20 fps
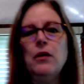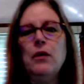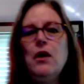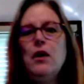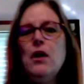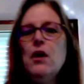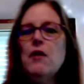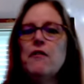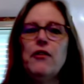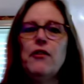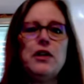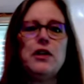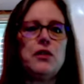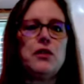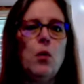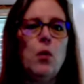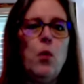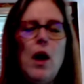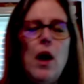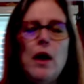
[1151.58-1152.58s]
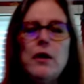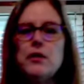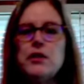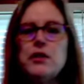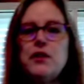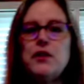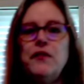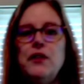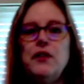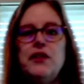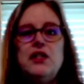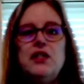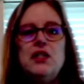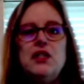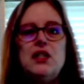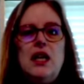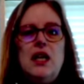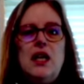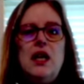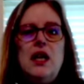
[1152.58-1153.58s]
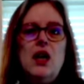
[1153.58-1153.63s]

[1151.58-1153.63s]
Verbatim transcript: for as the waters fill the sea,